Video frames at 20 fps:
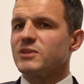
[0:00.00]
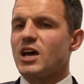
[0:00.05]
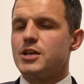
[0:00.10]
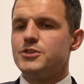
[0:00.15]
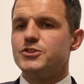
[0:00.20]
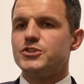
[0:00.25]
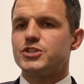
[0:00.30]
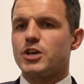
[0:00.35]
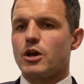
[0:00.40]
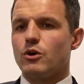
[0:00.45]

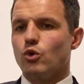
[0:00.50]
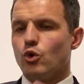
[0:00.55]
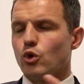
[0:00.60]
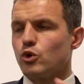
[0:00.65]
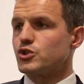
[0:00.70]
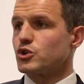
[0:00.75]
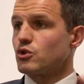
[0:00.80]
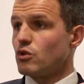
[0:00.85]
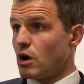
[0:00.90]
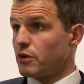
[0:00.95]
And so
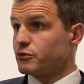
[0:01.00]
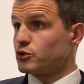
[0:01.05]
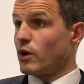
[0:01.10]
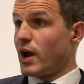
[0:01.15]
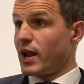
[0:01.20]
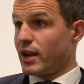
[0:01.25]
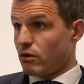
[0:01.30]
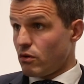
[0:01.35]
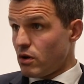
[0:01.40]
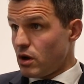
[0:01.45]
autograft or
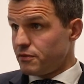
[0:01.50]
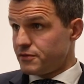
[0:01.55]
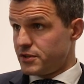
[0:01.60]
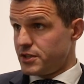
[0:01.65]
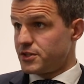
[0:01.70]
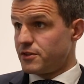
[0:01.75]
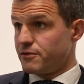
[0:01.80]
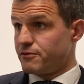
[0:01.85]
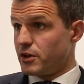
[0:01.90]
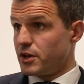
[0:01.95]
allograft
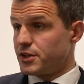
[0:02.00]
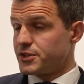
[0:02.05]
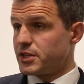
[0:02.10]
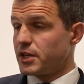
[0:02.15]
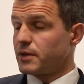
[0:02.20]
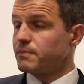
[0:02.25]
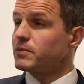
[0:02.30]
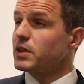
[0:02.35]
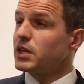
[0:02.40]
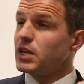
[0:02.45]
is the first thing.